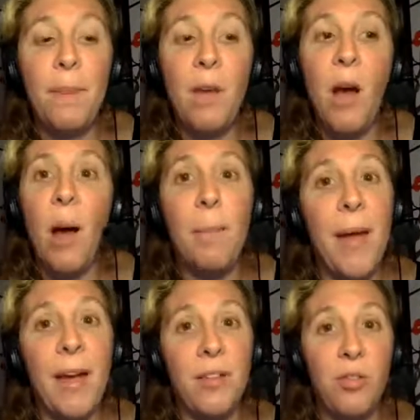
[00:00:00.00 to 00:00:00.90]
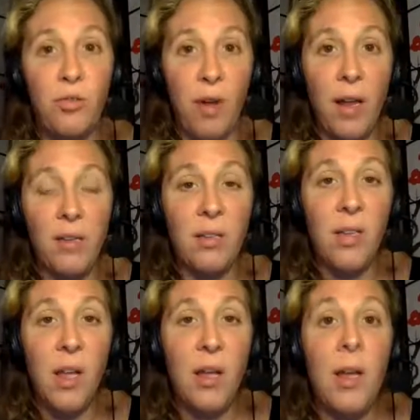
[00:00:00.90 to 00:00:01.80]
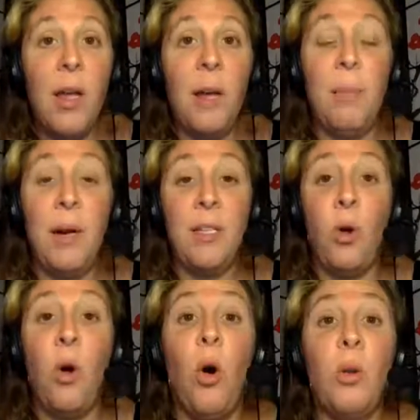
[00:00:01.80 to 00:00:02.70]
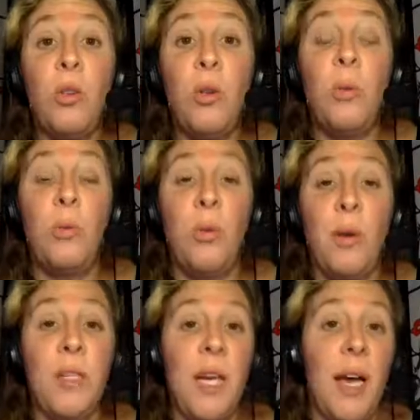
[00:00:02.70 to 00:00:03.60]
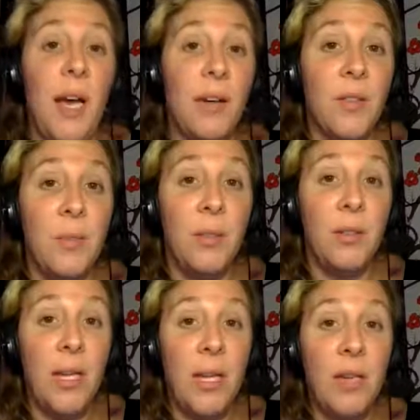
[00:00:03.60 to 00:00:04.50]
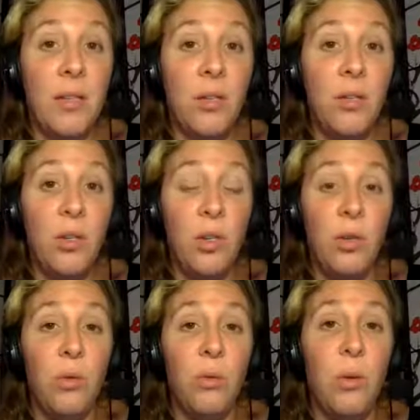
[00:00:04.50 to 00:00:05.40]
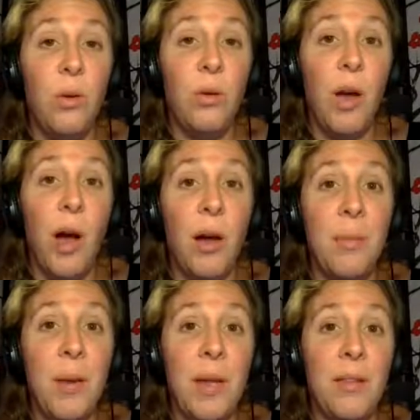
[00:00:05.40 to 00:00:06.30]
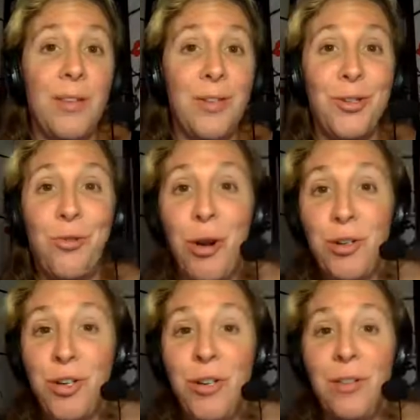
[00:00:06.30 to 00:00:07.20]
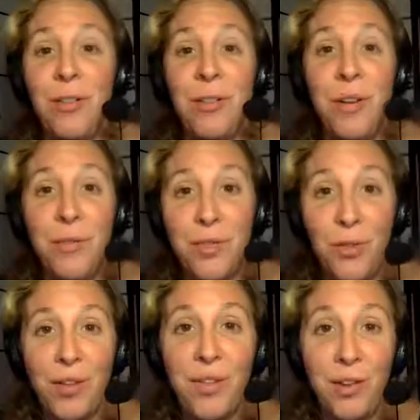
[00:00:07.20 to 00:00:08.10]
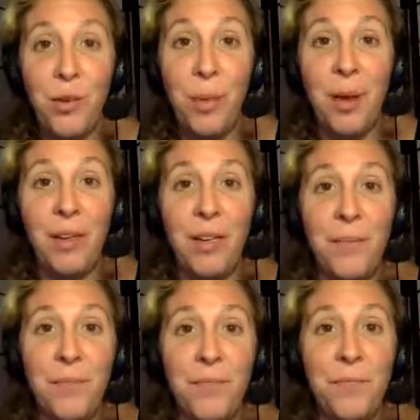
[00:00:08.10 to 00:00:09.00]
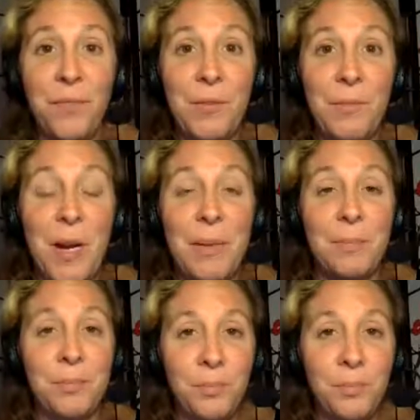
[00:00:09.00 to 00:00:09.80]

combat stress, but it's also important to have a plan to combat the destruction of stress on your body, right?